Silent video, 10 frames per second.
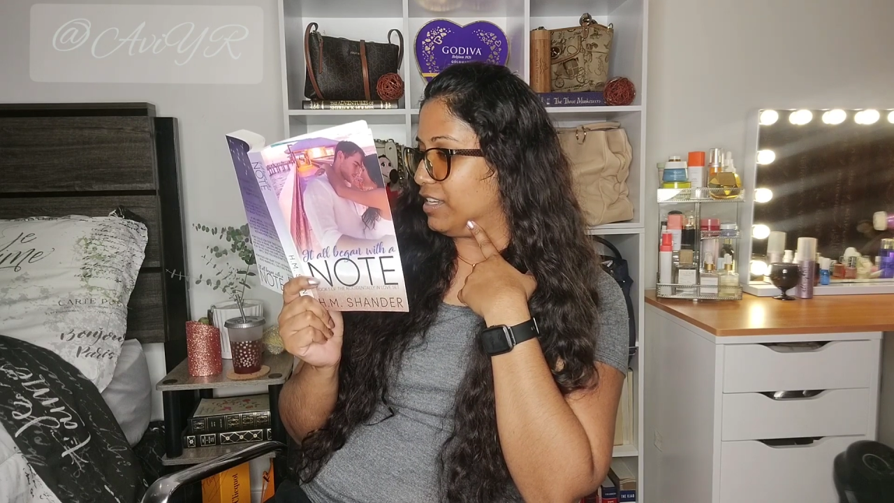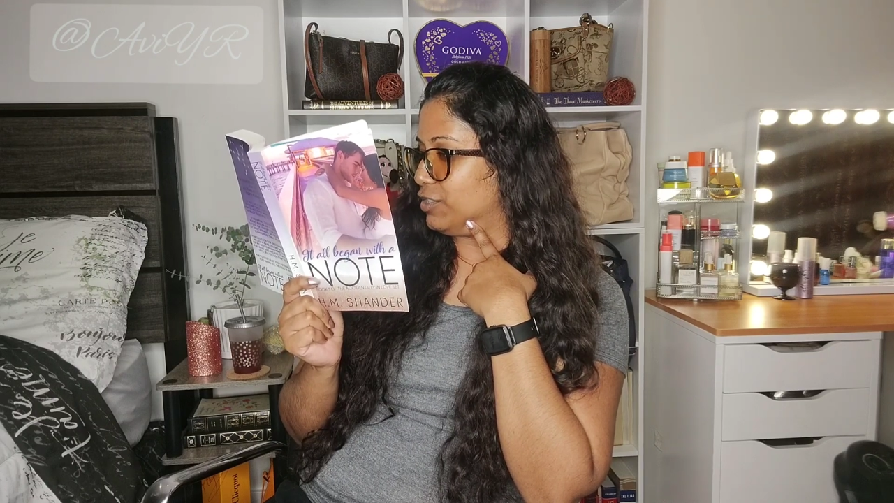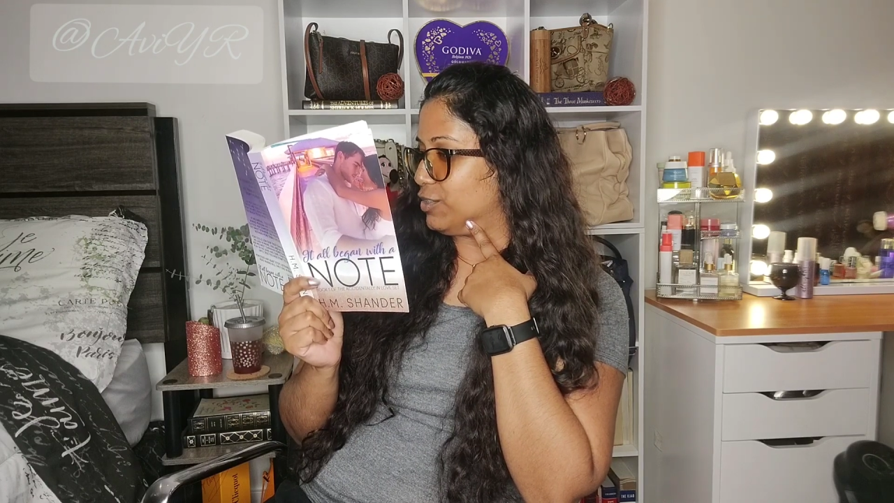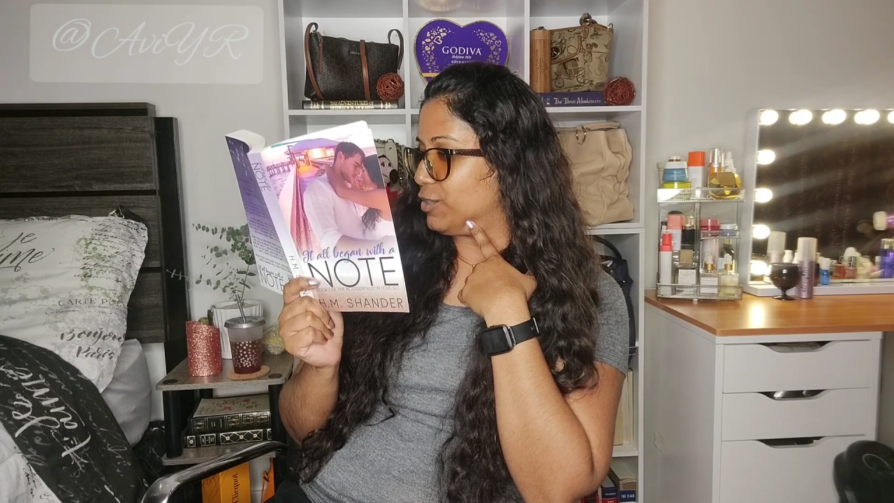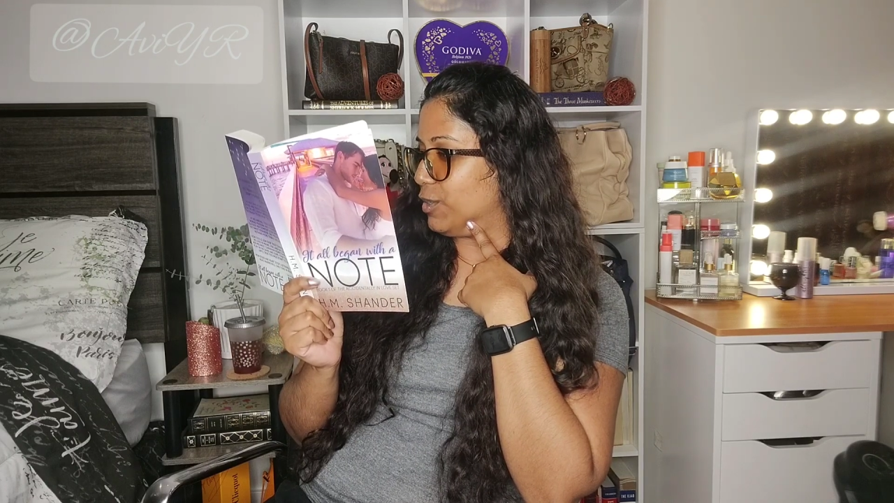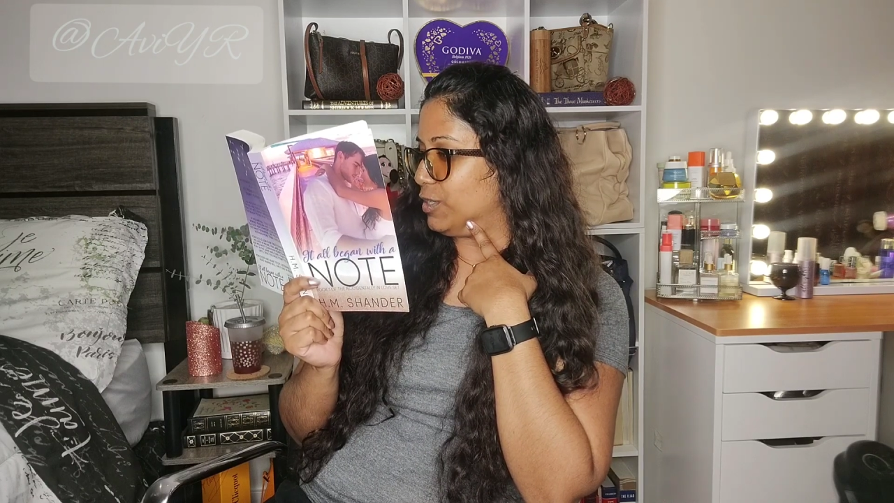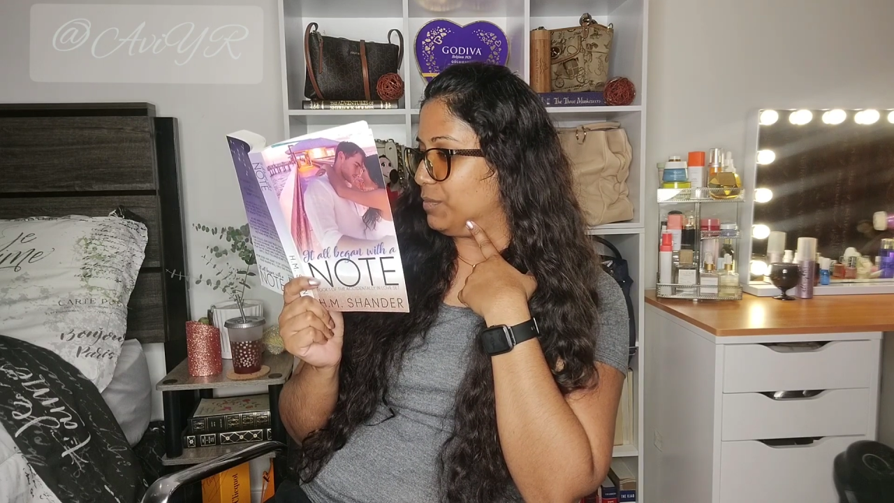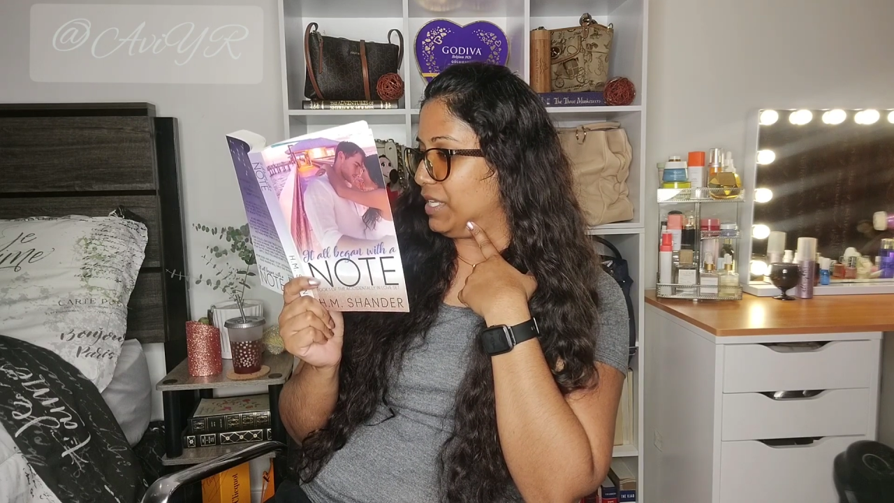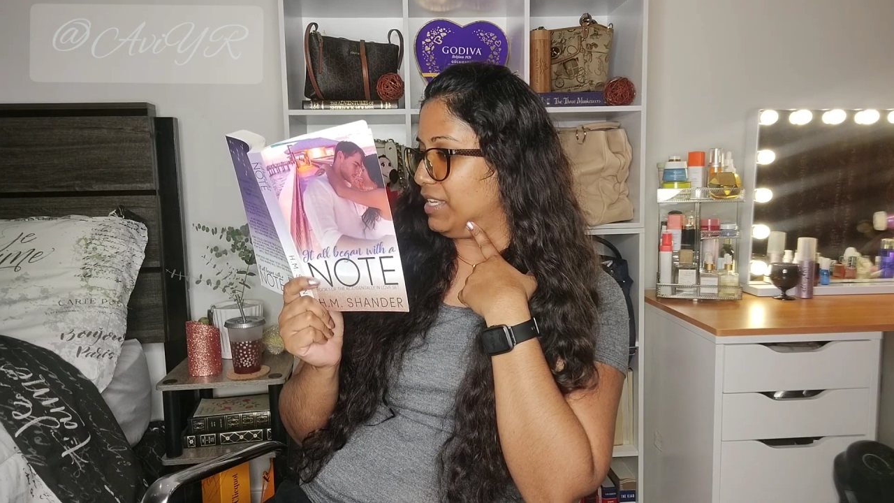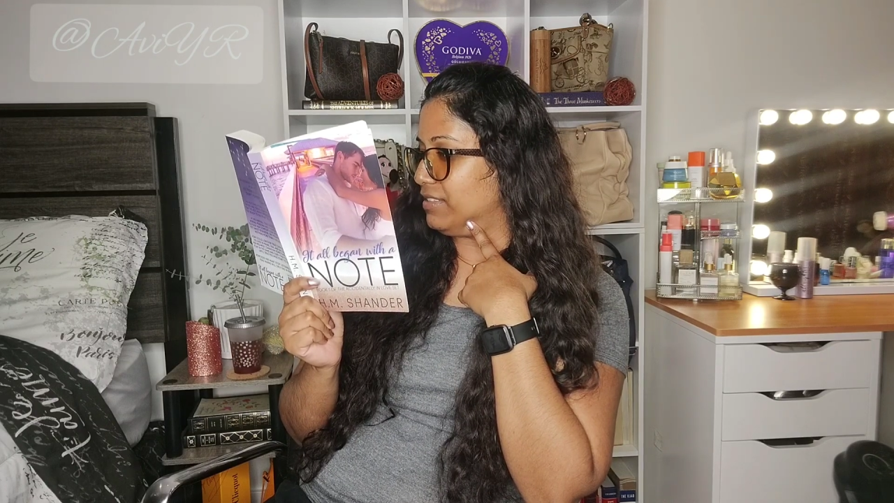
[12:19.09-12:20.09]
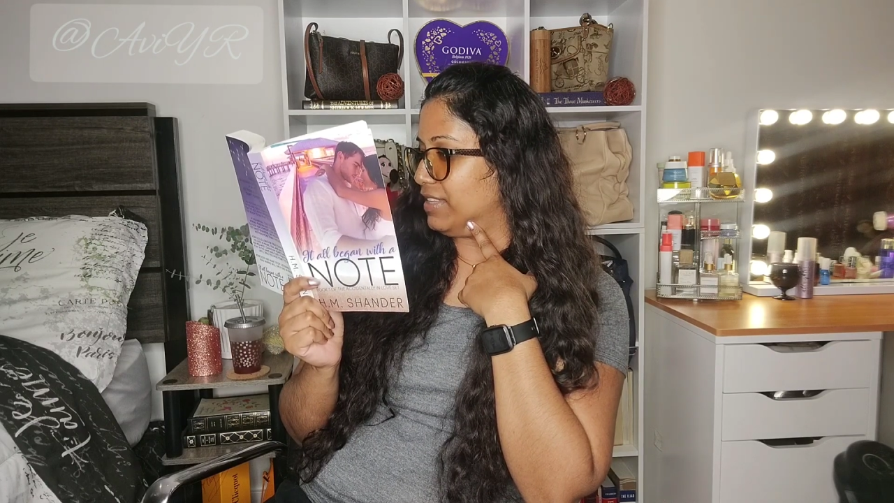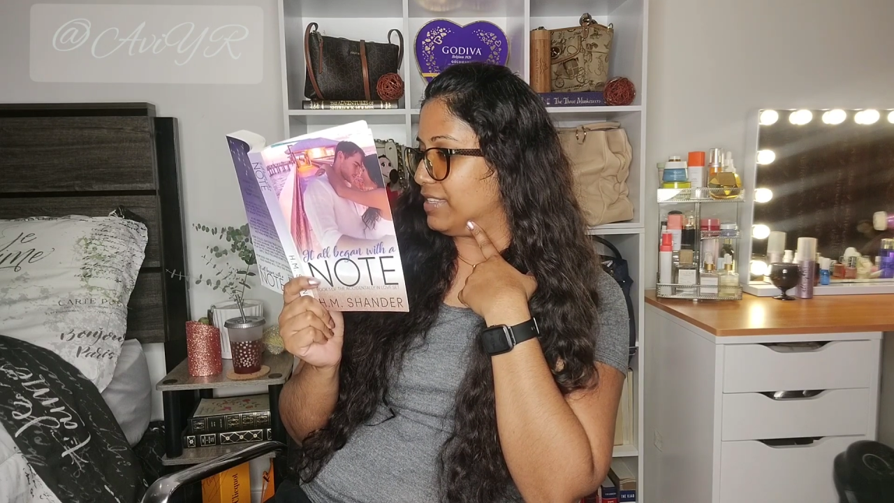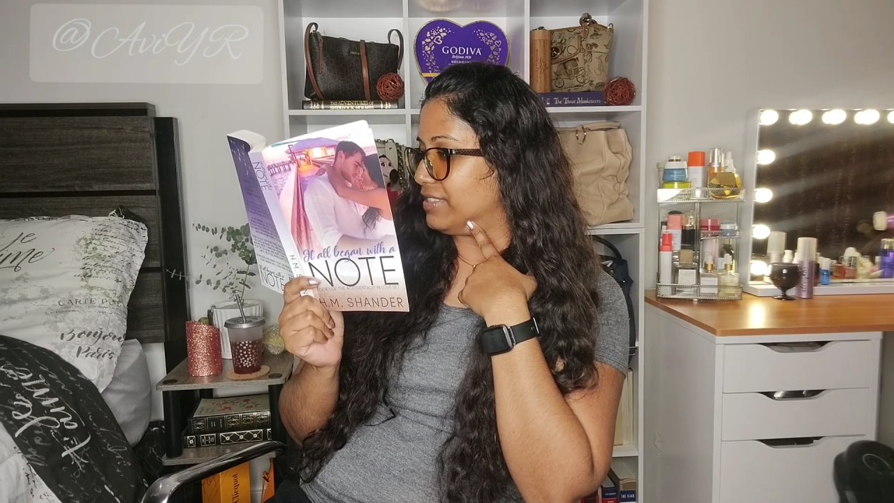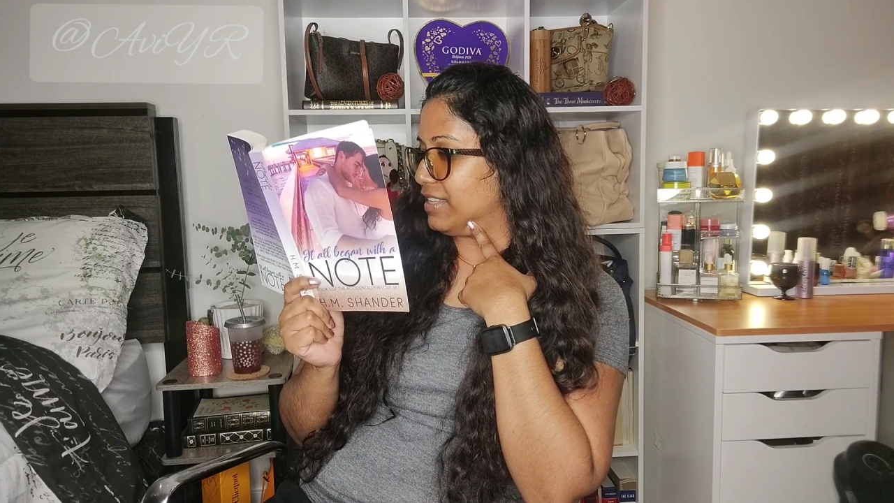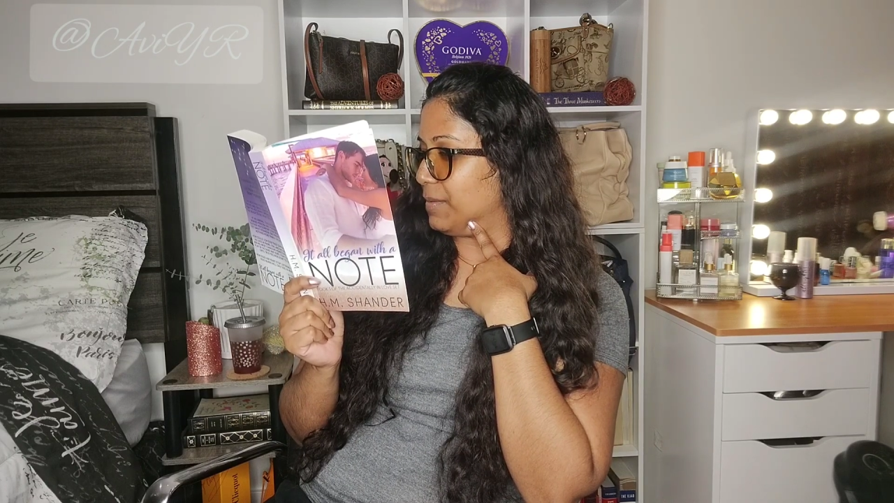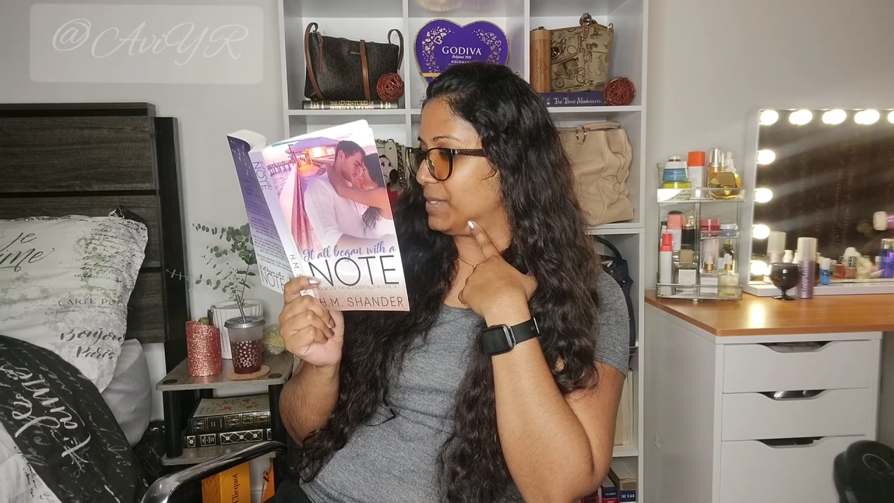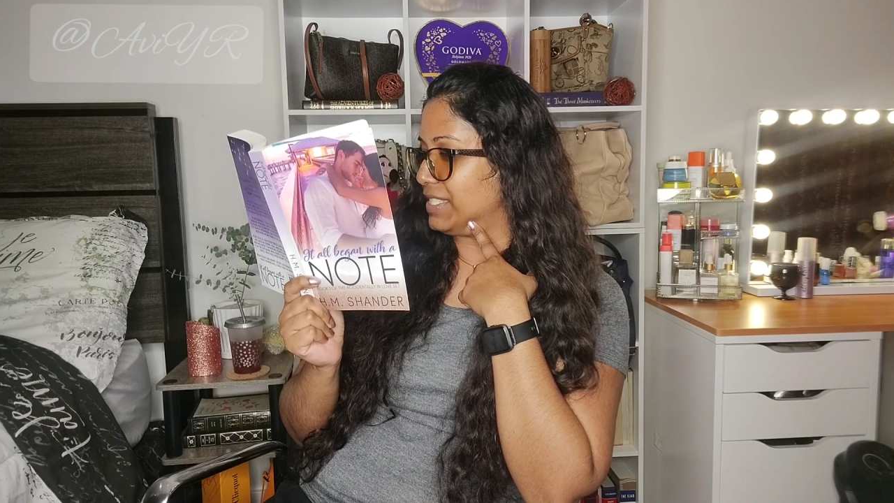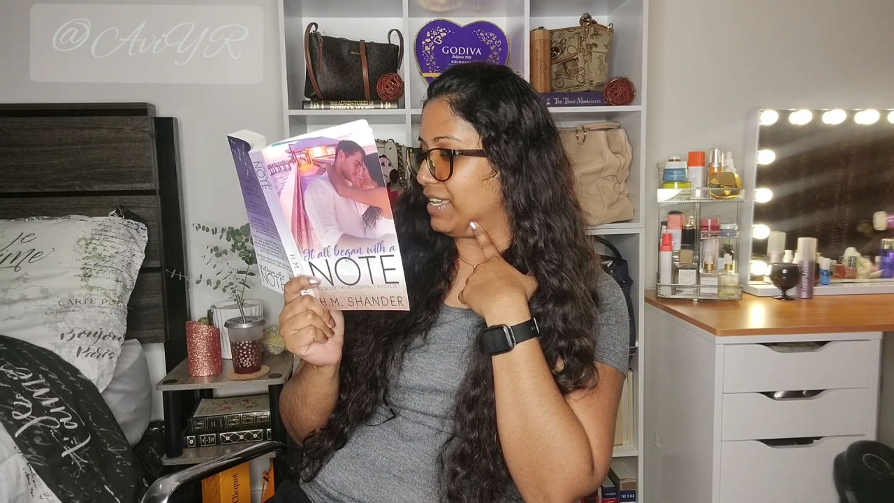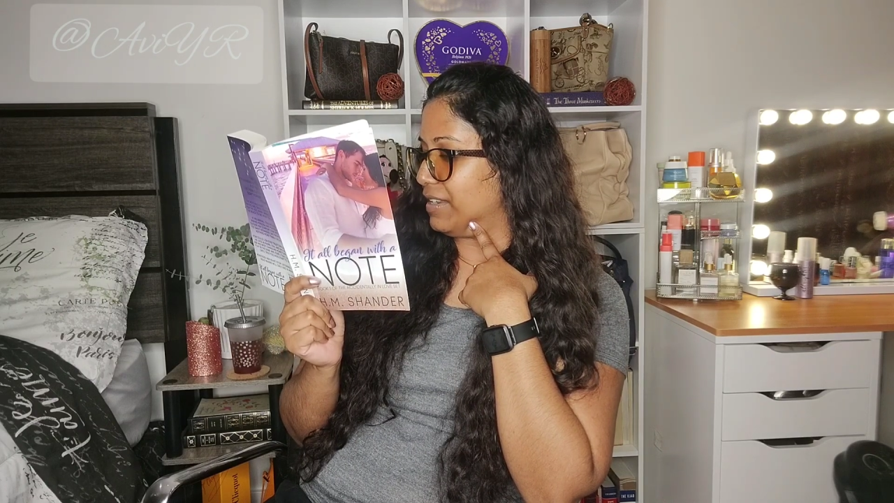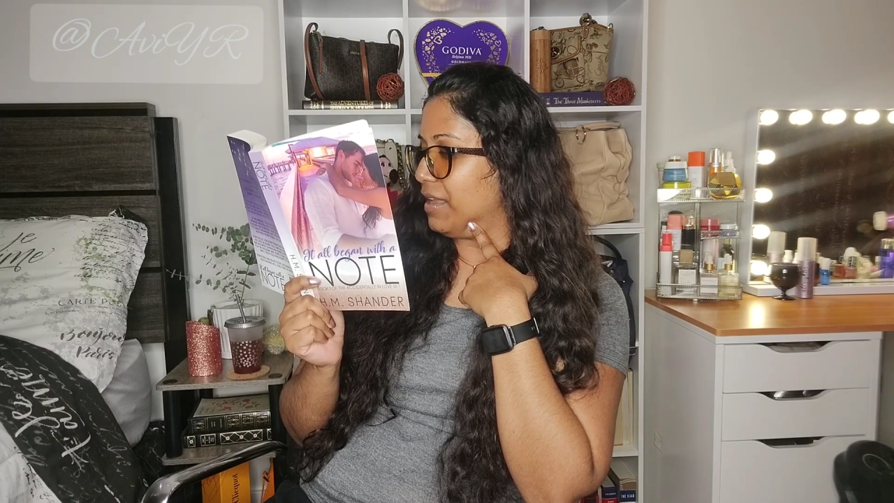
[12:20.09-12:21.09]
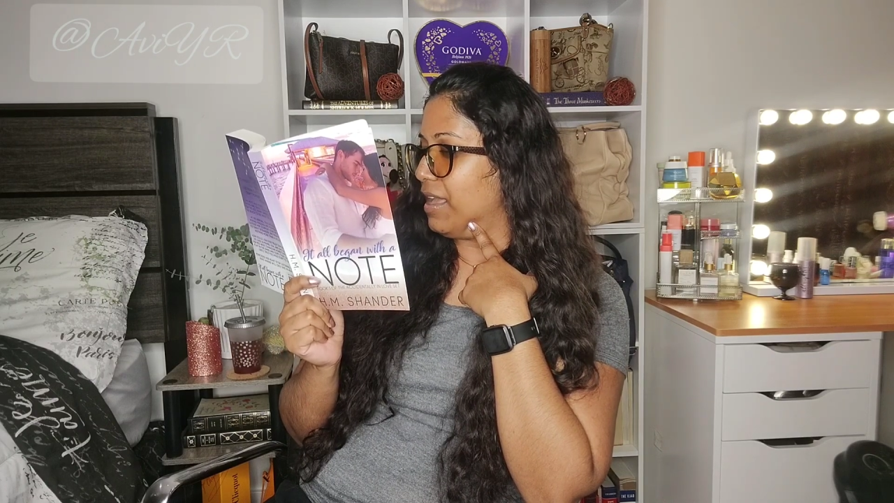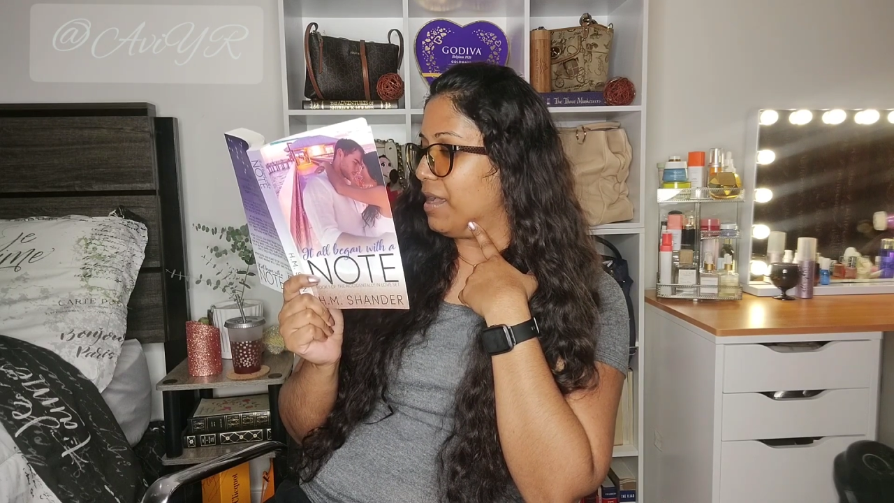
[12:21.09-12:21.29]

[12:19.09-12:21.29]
astronomy lesson I was getting,